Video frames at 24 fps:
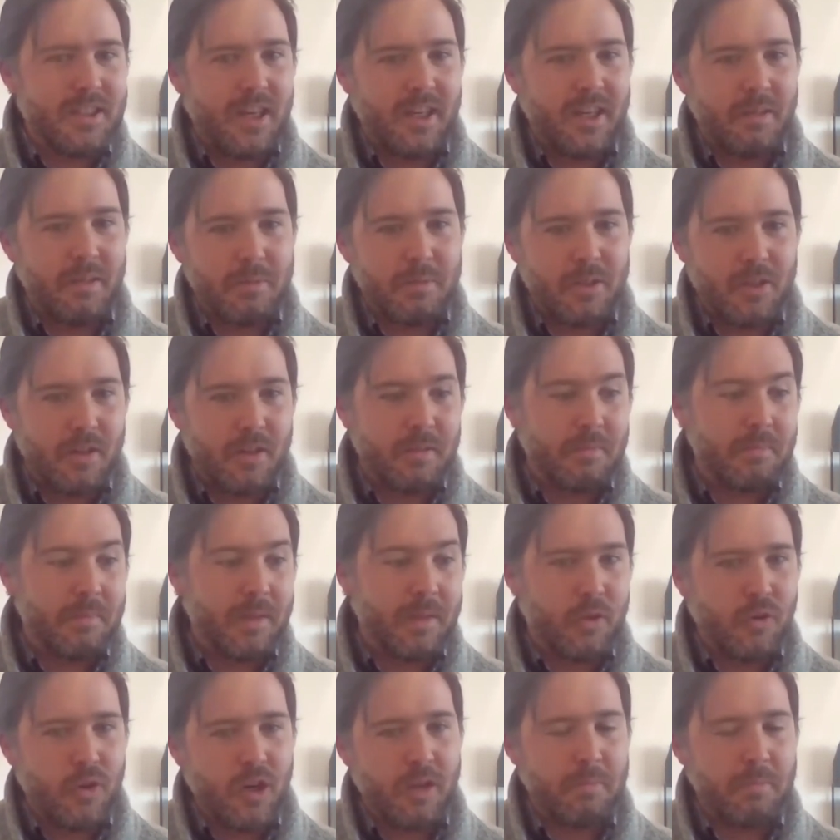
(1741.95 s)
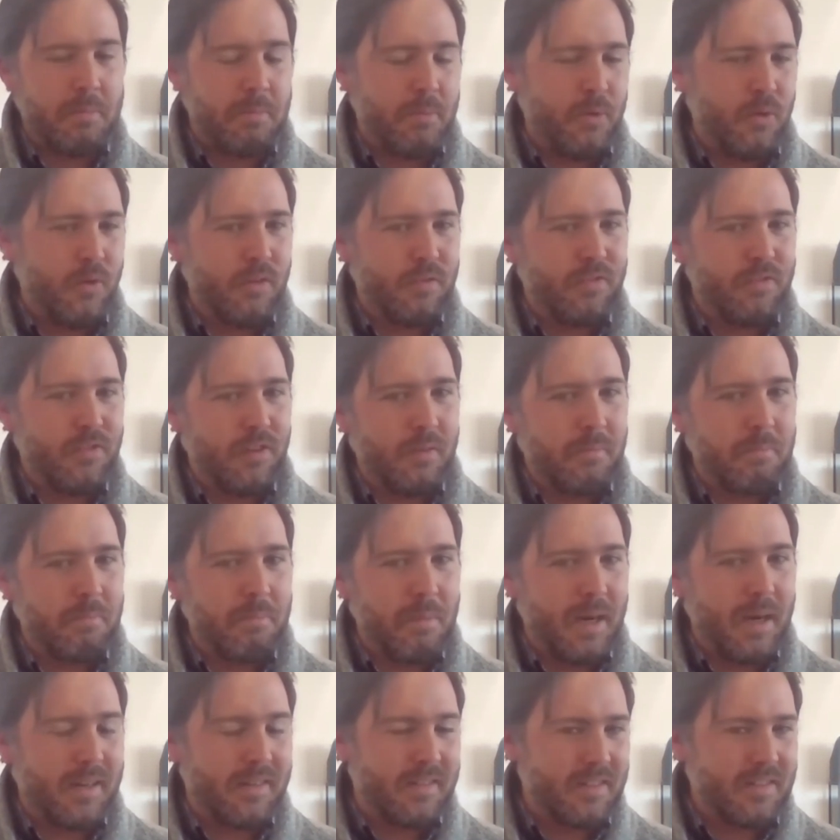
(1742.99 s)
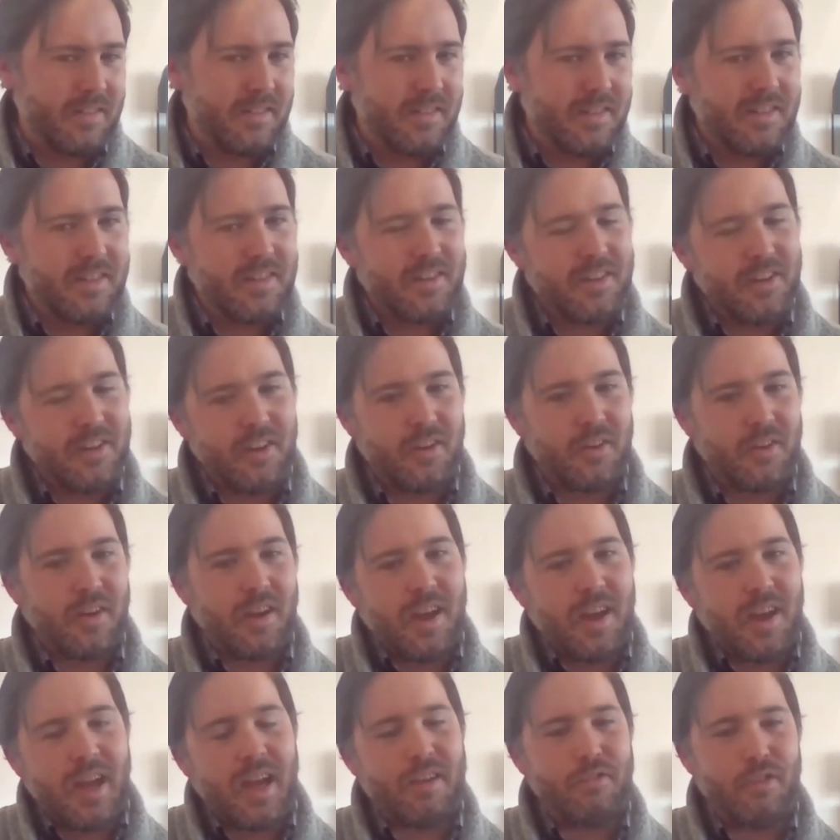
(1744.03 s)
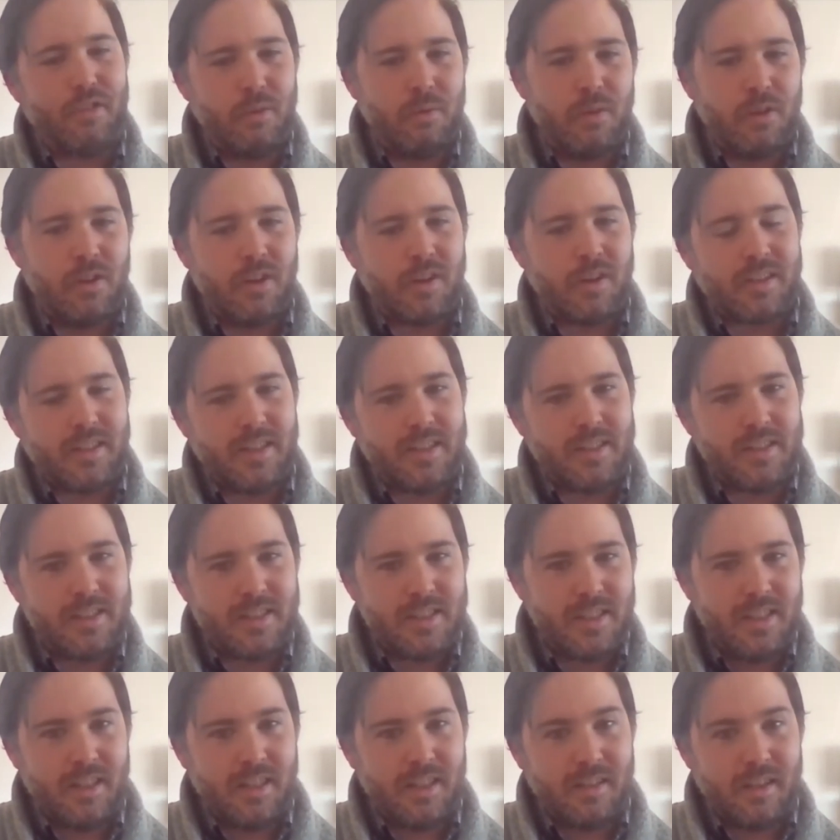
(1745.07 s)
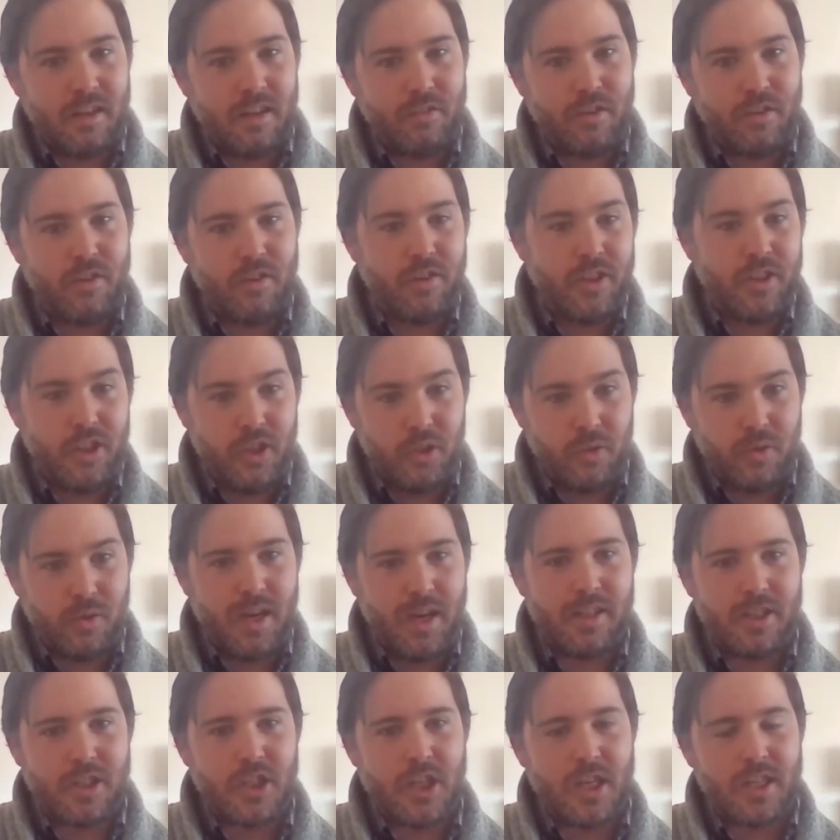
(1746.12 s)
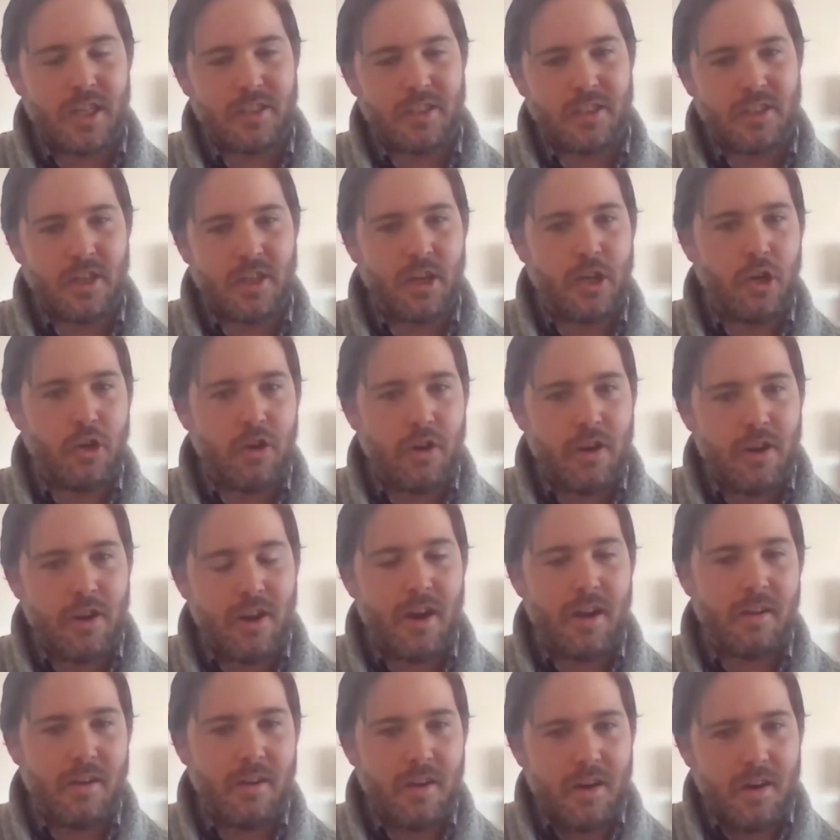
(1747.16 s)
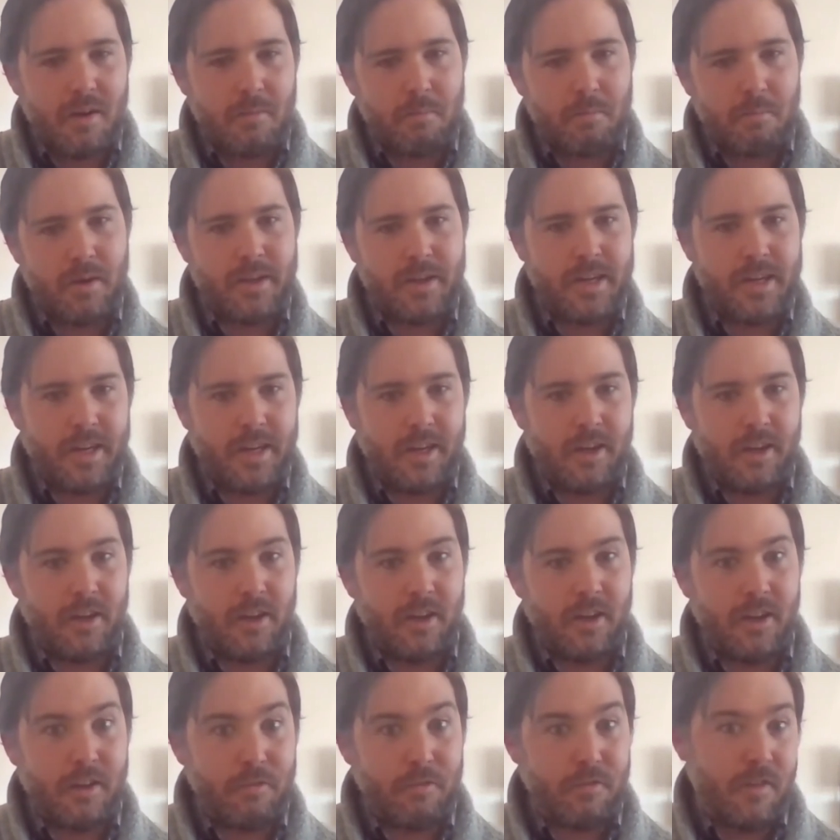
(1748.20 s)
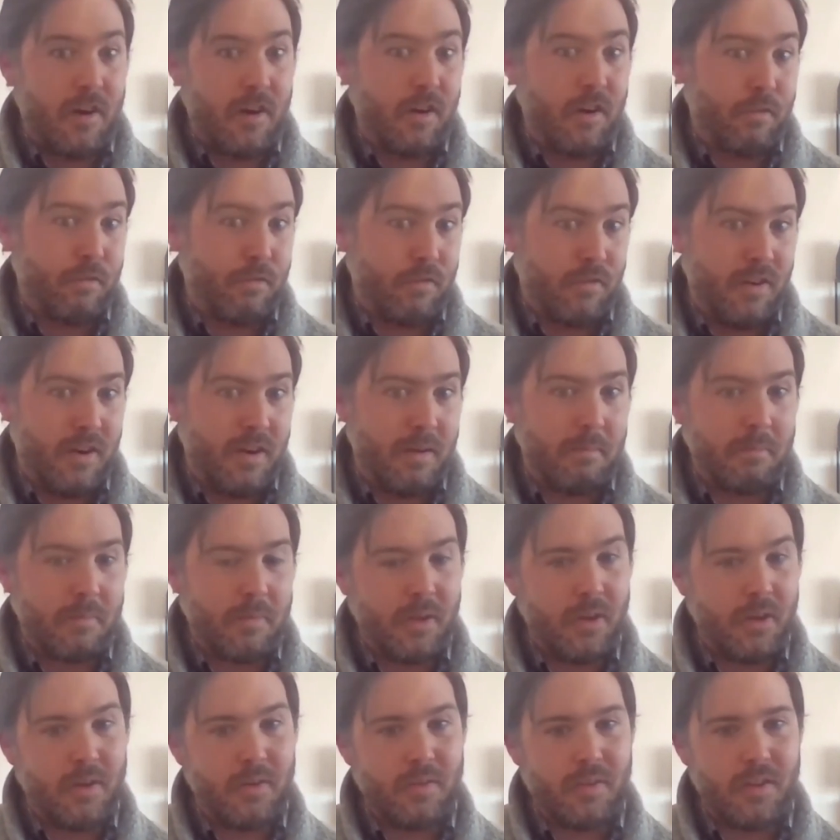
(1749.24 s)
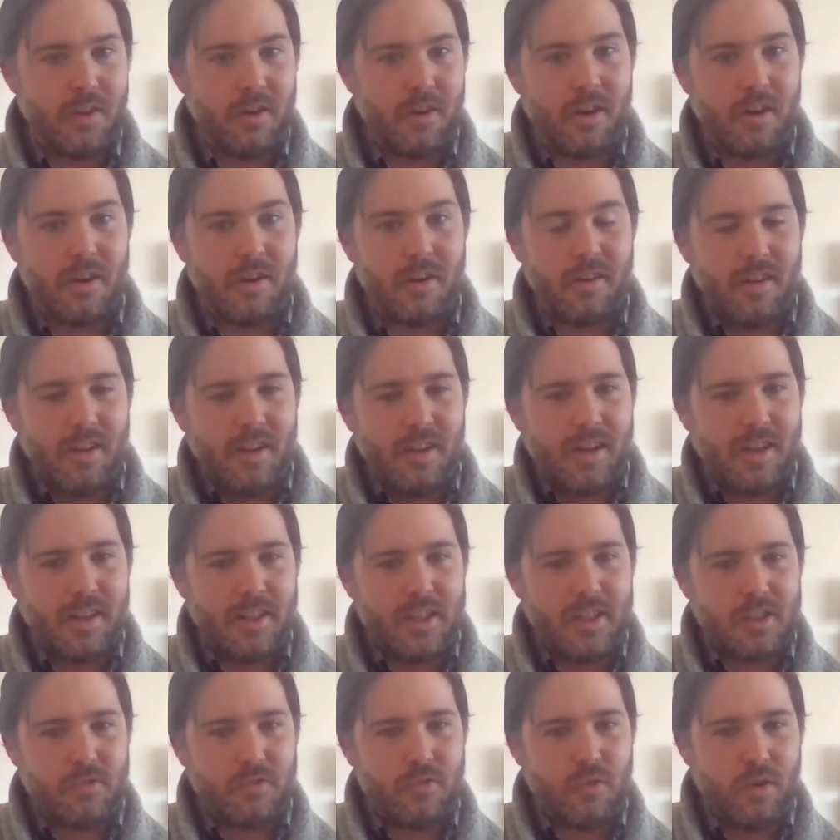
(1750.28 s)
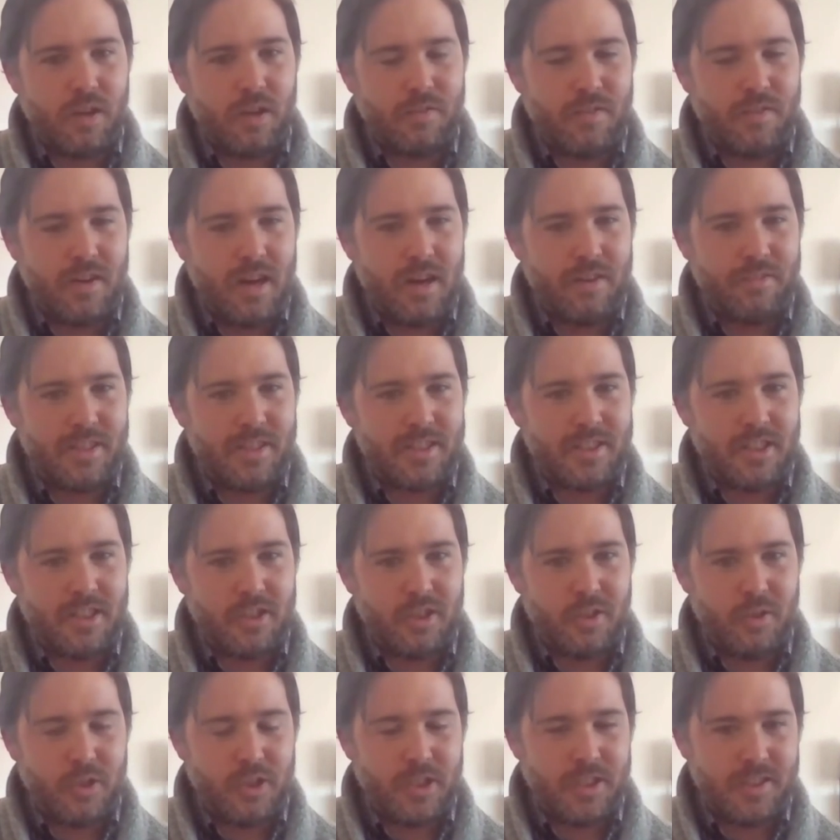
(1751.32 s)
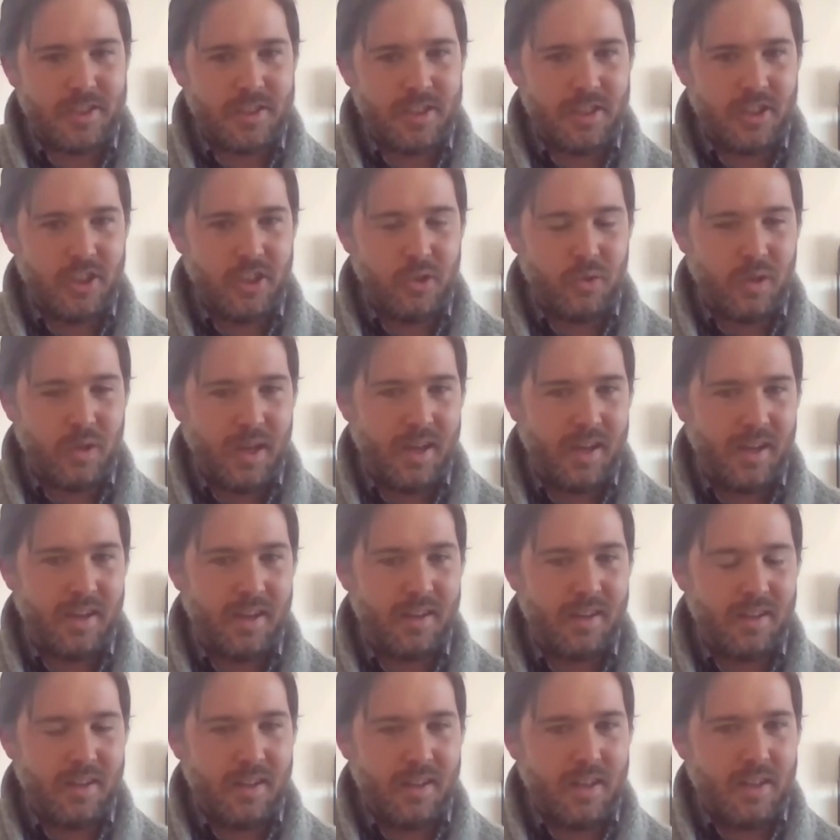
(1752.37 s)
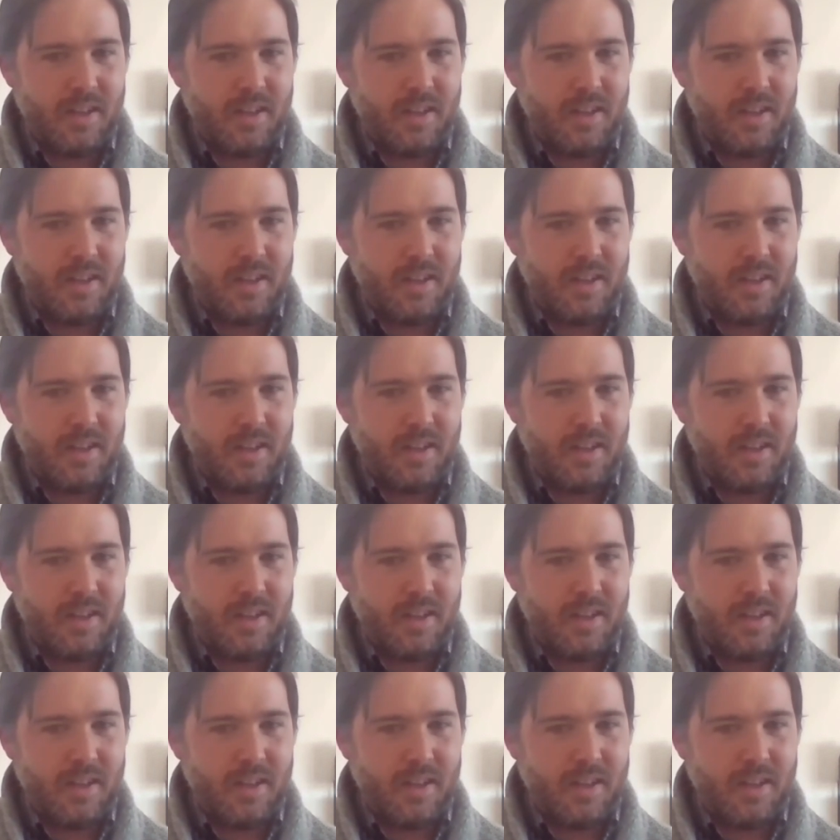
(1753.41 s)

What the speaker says: these items are incredibly beautiful, but, have you looked and seen, if you're in the UK, the chances are you're not particularly far from, there are at least 45 institutions in the UK